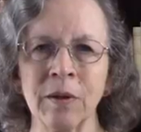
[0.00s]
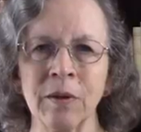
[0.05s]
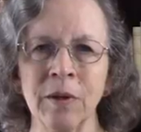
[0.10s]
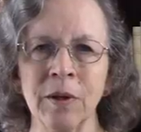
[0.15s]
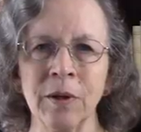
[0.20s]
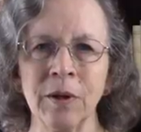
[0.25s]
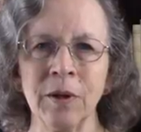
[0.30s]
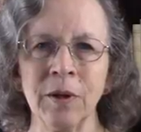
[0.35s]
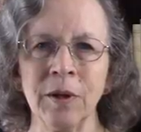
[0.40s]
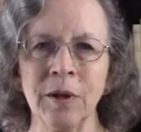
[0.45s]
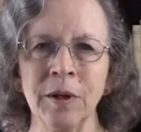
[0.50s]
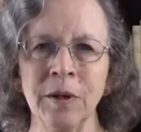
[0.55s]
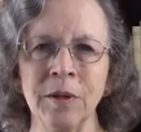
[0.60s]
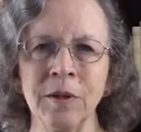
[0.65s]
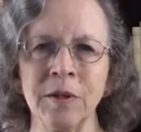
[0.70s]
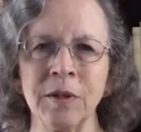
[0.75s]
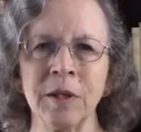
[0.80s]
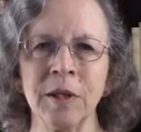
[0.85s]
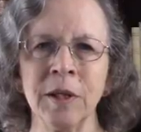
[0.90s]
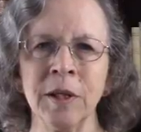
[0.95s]
theory
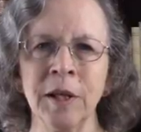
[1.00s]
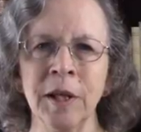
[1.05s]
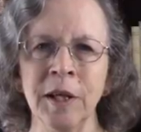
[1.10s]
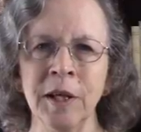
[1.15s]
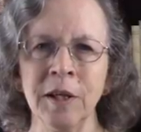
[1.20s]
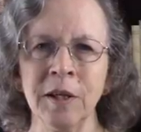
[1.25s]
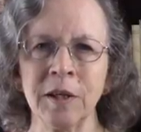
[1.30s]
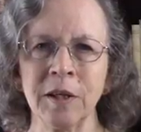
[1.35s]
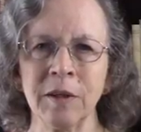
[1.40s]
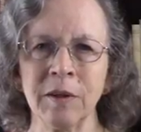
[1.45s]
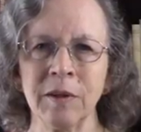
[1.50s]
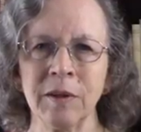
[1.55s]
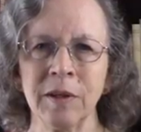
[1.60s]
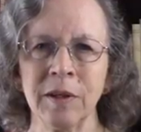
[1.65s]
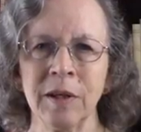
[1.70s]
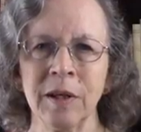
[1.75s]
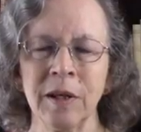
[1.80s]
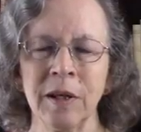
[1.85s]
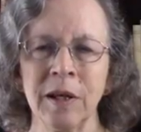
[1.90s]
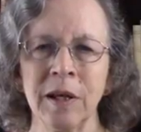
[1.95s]
is innate.
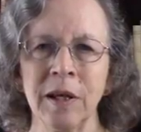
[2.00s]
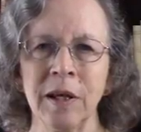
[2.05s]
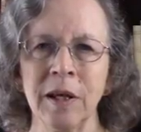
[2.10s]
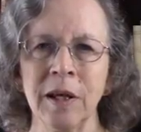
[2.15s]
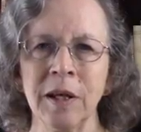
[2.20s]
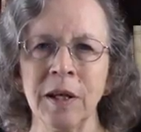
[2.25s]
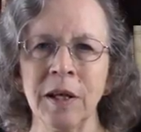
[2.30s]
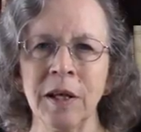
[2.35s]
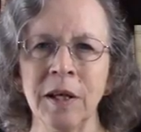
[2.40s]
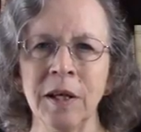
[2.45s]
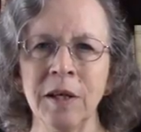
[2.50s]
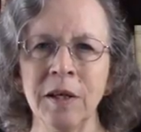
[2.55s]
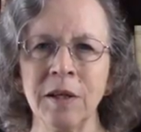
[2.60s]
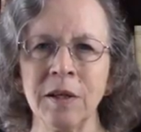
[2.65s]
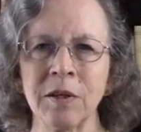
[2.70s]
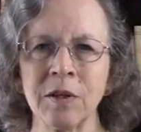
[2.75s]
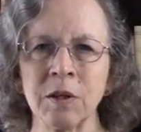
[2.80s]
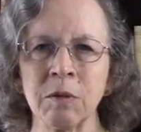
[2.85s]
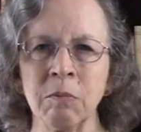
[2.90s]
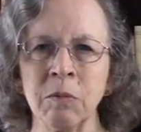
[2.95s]
Innate
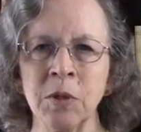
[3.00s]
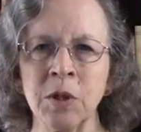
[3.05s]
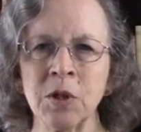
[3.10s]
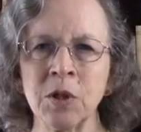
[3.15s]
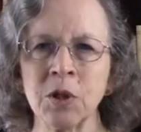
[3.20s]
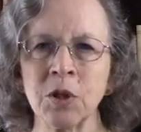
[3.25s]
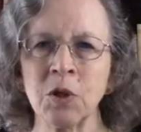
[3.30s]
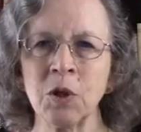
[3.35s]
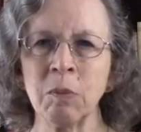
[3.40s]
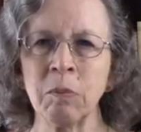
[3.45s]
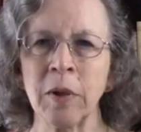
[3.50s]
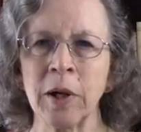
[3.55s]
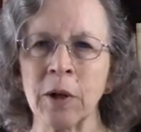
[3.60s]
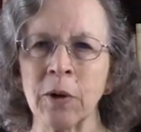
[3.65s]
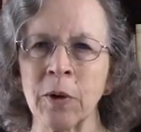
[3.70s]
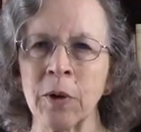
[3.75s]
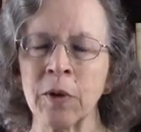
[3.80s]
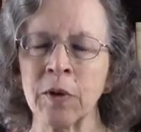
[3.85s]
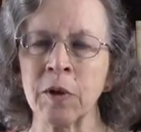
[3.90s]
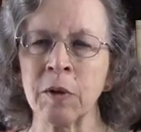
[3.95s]
is a mystical
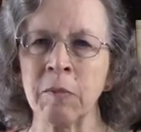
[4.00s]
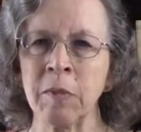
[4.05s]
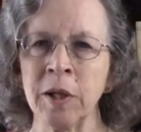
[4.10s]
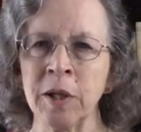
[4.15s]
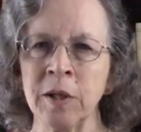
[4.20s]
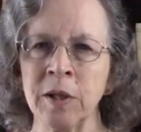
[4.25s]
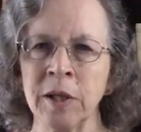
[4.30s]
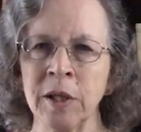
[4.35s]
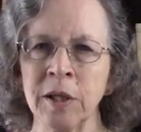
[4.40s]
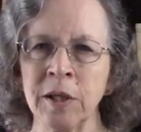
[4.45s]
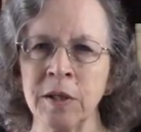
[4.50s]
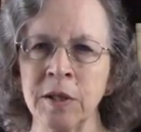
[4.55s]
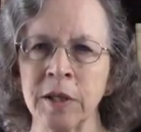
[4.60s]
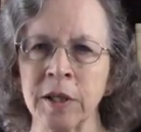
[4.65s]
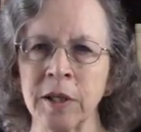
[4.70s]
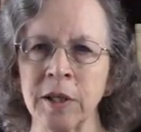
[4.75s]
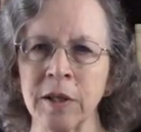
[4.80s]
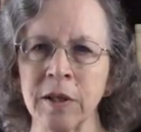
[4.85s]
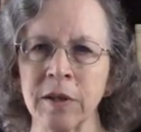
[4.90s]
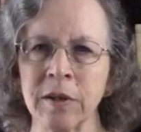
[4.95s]
power that maintains
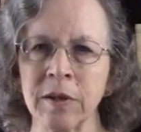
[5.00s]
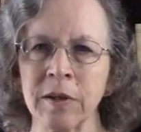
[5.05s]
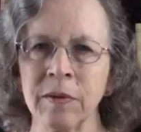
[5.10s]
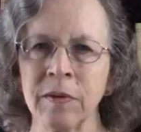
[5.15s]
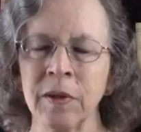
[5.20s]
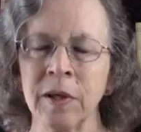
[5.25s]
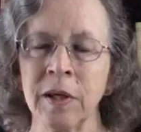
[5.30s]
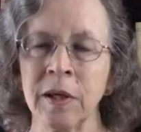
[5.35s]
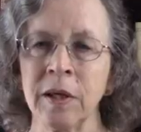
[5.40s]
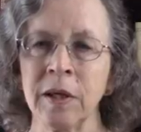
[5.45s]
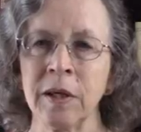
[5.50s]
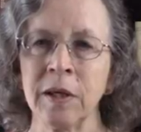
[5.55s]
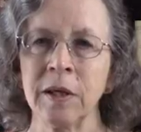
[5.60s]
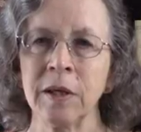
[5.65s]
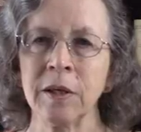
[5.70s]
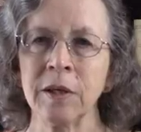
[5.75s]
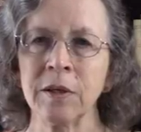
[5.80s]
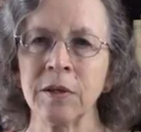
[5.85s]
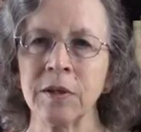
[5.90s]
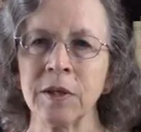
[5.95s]
health.
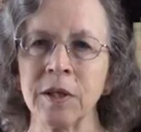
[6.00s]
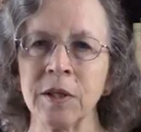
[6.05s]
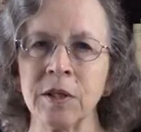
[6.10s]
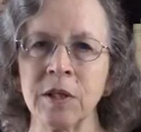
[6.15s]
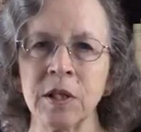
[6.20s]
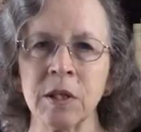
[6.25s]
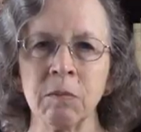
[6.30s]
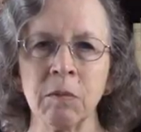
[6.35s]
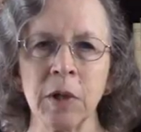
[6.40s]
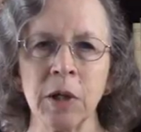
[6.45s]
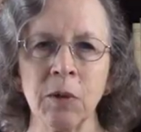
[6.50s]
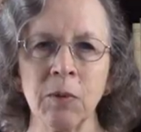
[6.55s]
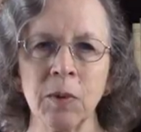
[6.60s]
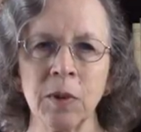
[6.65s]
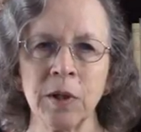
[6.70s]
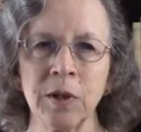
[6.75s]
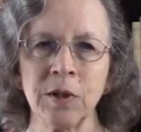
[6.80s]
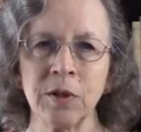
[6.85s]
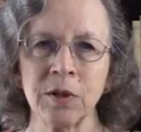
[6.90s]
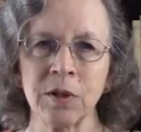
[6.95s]
It is a
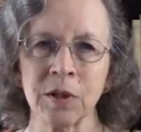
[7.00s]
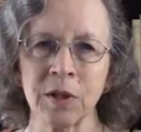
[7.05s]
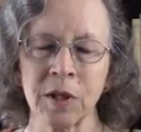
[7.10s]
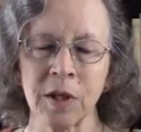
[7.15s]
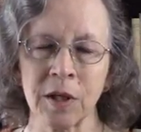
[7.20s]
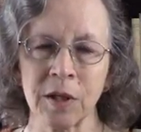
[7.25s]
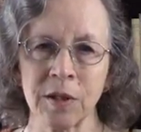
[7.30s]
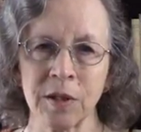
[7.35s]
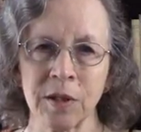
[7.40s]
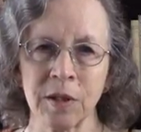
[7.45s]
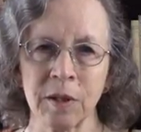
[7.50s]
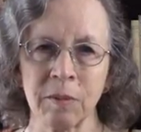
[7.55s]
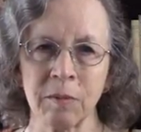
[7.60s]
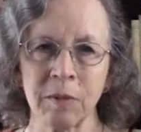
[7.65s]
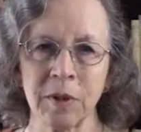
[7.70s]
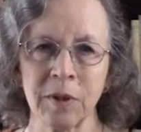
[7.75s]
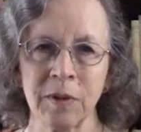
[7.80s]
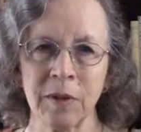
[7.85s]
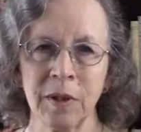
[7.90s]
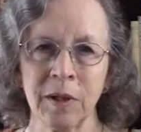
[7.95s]
semi-religious
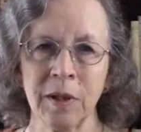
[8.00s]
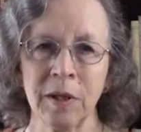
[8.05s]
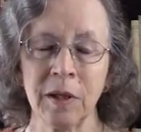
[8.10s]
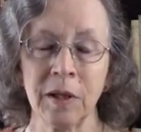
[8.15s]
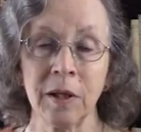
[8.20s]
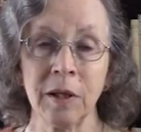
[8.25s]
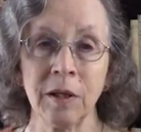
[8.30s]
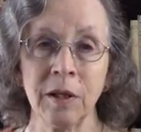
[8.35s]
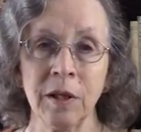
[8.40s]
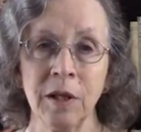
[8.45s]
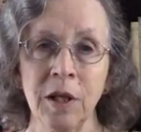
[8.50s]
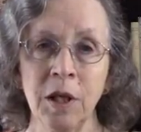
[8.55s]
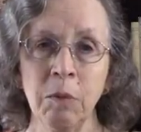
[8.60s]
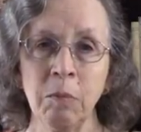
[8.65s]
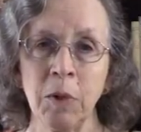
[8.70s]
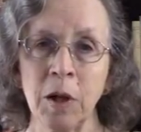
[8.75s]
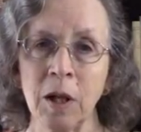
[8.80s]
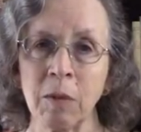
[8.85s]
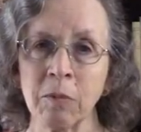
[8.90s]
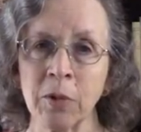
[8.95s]
concept, and D D
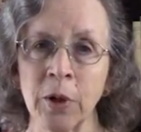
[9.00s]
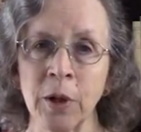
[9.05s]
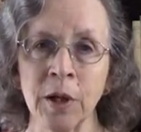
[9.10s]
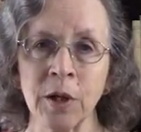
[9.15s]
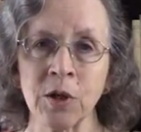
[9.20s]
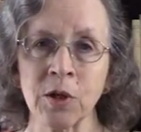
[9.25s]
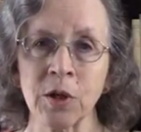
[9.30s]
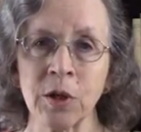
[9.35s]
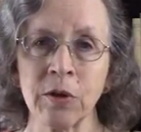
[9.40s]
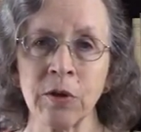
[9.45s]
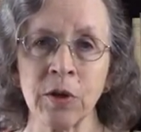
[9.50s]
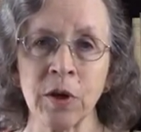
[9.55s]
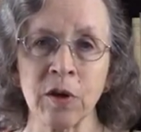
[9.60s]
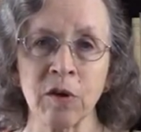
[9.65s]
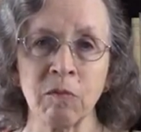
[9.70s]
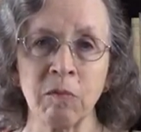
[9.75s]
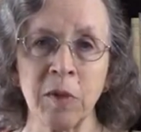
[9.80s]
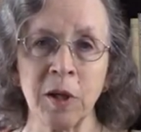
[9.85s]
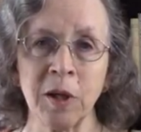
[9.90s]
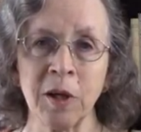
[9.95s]
Palmer actually thought
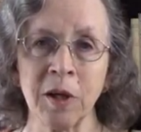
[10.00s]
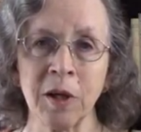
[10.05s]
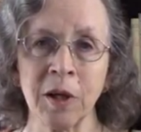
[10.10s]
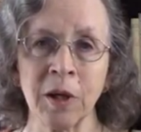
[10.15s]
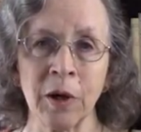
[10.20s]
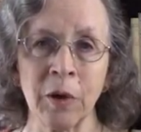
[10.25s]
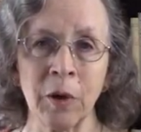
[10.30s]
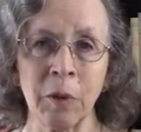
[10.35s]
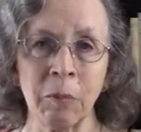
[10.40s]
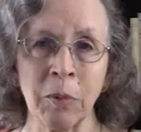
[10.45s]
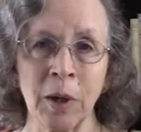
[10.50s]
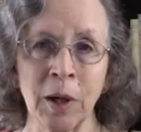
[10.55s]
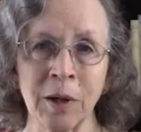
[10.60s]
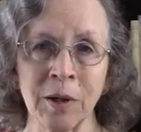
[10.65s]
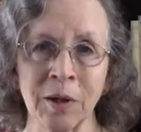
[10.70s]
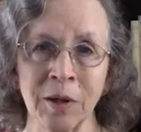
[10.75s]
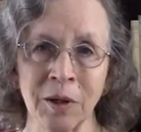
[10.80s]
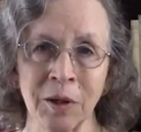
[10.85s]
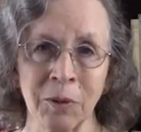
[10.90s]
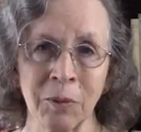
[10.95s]
of making
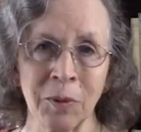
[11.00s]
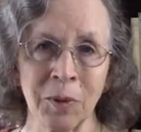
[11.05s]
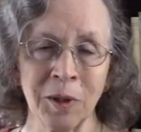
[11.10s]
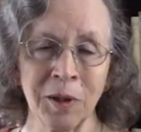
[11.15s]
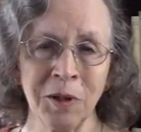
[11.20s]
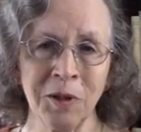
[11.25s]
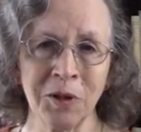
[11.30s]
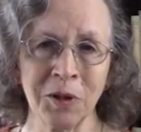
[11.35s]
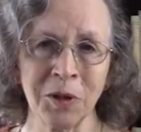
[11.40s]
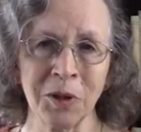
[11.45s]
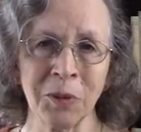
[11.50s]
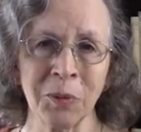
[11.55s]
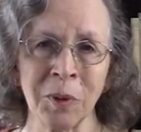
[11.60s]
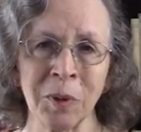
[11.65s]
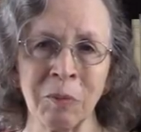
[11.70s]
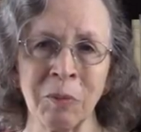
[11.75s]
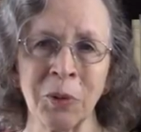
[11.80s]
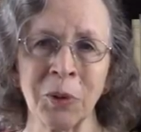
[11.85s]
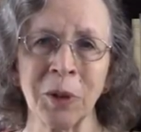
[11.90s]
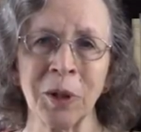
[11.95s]
chiropractic a religion at
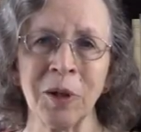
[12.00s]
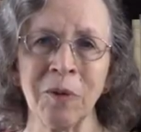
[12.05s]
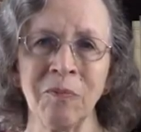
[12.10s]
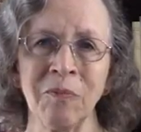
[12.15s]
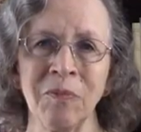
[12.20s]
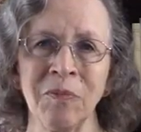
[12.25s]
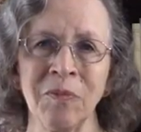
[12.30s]
one point.